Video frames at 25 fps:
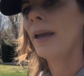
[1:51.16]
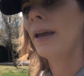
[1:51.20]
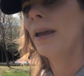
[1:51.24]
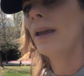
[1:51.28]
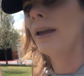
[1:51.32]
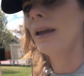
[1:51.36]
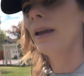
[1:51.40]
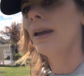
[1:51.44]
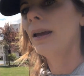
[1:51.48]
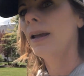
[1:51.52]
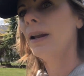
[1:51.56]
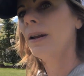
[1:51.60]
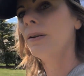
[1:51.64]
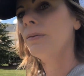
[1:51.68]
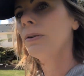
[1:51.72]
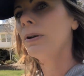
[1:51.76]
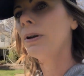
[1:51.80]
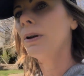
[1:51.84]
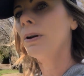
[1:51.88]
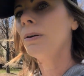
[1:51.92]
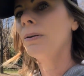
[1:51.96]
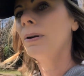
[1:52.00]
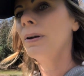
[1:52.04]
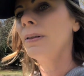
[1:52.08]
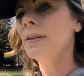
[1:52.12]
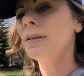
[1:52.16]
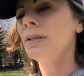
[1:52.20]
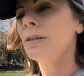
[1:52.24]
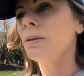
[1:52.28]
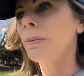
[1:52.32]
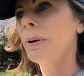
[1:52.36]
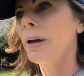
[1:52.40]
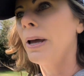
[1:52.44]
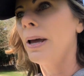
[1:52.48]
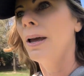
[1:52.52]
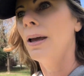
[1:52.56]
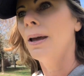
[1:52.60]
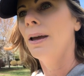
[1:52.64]
And if we go around this
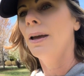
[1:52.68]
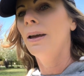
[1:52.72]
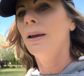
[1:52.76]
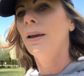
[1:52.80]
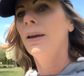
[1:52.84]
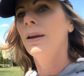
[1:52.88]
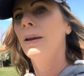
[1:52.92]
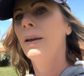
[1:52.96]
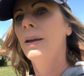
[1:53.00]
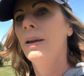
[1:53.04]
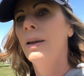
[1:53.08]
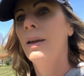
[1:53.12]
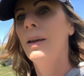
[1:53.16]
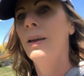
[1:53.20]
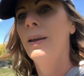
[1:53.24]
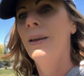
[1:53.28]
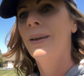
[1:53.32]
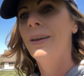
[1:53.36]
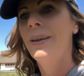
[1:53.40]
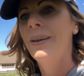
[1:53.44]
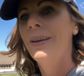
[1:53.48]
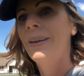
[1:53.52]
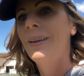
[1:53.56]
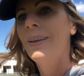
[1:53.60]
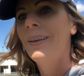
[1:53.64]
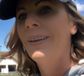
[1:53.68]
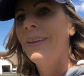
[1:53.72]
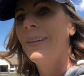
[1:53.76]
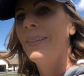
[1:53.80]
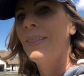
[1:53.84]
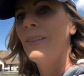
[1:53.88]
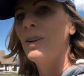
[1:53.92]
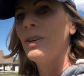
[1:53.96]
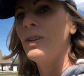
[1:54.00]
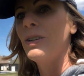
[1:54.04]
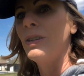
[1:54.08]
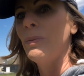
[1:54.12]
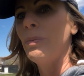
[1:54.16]
way,
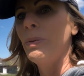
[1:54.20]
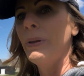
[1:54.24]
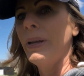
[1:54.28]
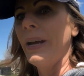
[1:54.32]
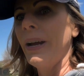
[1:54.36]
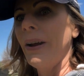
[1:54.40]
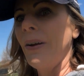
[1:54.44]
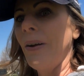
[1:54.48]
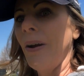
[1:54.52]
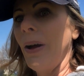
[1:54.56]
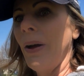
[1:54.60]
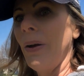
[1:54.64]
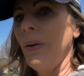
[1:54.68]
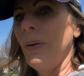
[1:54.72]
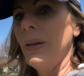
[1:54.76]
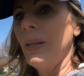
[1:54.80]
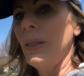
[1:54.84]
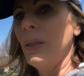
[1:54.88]
there's the playground